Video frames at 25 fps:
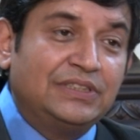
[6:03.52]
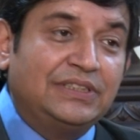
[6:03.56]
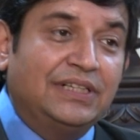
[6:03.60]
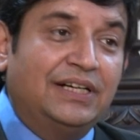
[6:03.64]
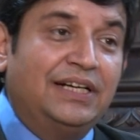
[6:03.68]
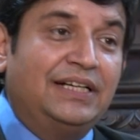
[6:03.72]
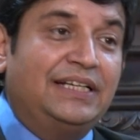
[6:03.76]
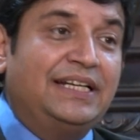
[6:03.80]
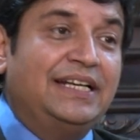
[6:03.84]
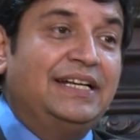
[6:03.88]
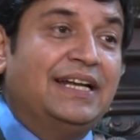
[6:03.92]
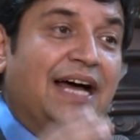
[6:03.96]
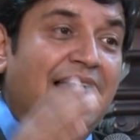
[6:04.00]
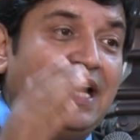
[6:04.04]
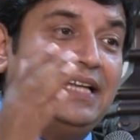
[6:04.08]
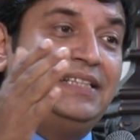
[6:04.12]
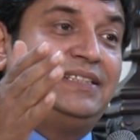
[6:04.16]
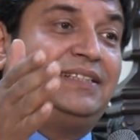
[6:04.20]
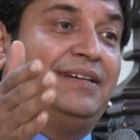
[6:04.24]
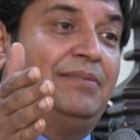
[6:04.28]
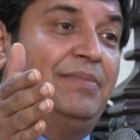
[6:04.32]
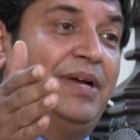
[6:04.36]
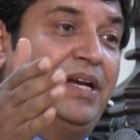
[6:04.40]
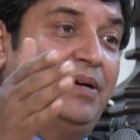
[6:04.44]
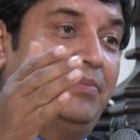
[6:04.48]

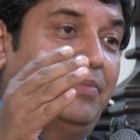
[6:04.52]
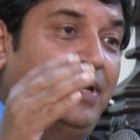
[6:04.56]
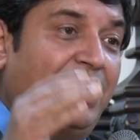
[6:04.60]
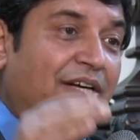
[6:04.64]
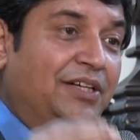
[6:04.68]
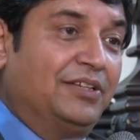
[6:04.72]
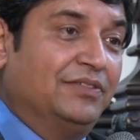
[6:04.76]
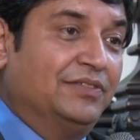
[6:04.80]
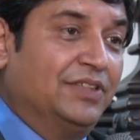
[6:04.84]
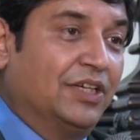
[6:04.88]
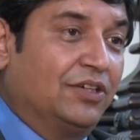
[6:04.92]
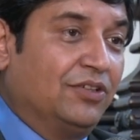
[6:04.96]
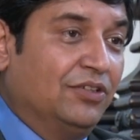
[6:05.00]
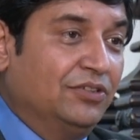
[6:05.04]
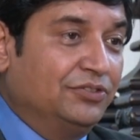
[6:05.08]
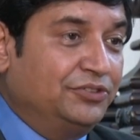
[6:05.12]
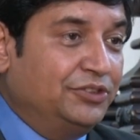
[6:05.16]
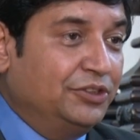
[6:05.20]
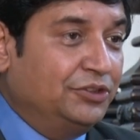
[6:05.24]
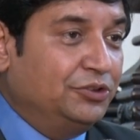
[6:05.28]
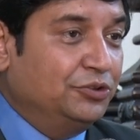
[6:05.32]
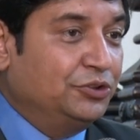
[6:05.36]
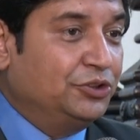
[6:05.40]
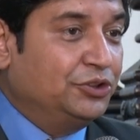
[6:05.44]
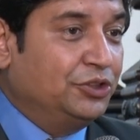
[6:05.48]
39th Amendment of the
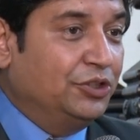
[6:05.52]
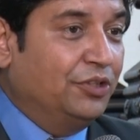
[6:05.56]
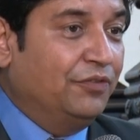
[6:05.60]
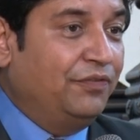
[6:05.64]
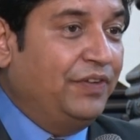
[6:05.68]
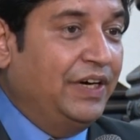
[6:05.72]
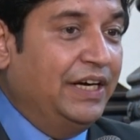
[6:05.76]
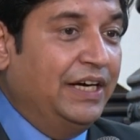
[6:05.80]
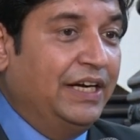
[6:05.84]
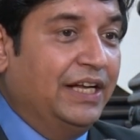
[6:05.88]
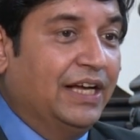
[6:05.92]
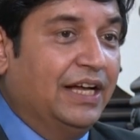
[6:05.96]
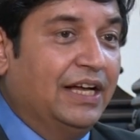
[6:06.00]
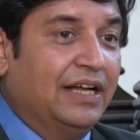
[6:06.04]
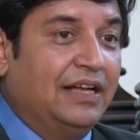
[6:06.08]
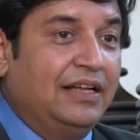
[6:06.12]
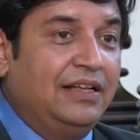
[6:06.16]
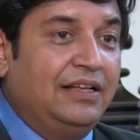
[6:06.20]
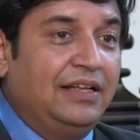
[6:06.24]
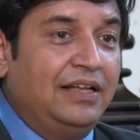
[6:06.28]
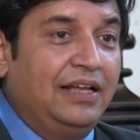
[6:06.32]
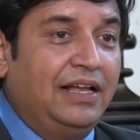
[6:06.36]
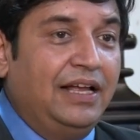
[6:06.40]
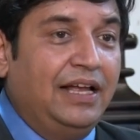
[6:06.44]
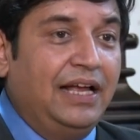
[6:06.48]
Constitution of India
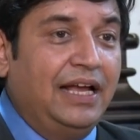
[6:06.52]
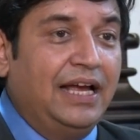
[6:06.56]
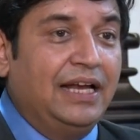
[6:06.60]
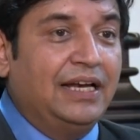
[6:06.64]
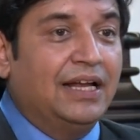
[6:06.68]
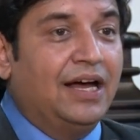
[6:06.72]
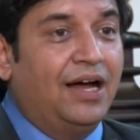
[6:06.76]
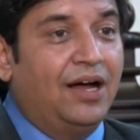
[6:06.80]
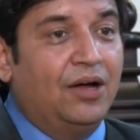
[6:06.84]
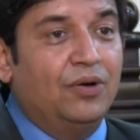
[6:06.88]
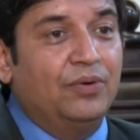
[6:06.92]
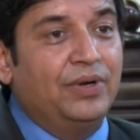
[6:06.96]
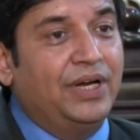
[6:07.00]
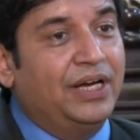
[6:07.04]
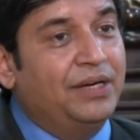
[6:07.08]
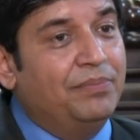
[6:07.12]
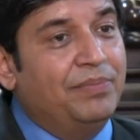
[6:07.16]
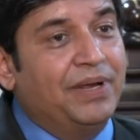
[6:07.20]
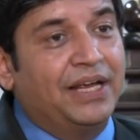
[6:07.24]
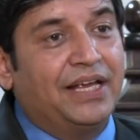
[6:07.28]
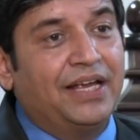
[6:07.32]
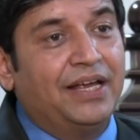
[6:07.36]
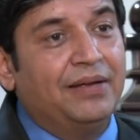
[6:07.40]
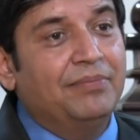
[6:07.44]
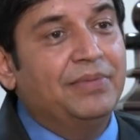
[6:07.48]
and how it
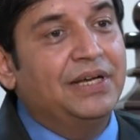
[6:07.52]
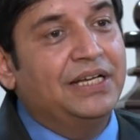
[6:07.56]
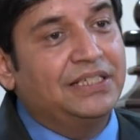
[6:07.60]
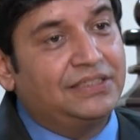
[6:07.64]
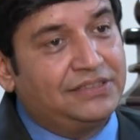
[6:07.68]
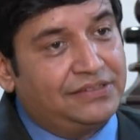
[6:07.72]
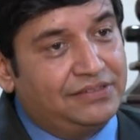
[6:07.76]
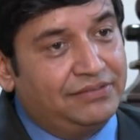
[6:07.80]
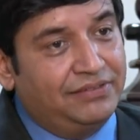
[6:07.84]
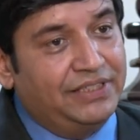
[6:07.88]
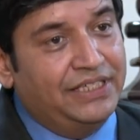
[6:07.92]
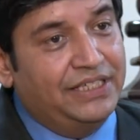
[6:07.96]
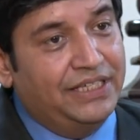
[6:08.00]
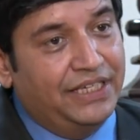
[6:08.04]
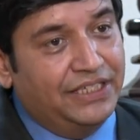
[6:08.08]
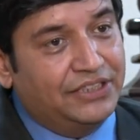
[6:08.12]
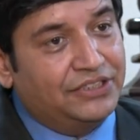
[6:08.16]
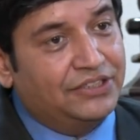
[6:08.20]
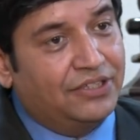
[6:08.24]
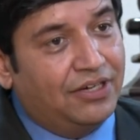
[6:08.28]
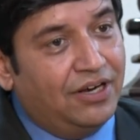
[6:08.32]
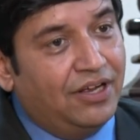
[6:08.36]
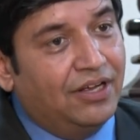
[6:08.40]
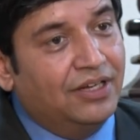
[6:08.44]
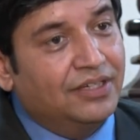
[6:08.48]
became history
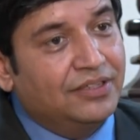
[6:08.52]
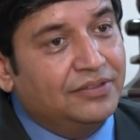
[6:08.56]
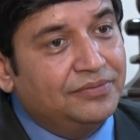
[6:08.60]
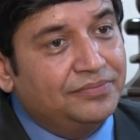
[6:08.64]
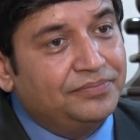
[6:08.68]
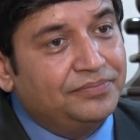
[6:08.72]
later on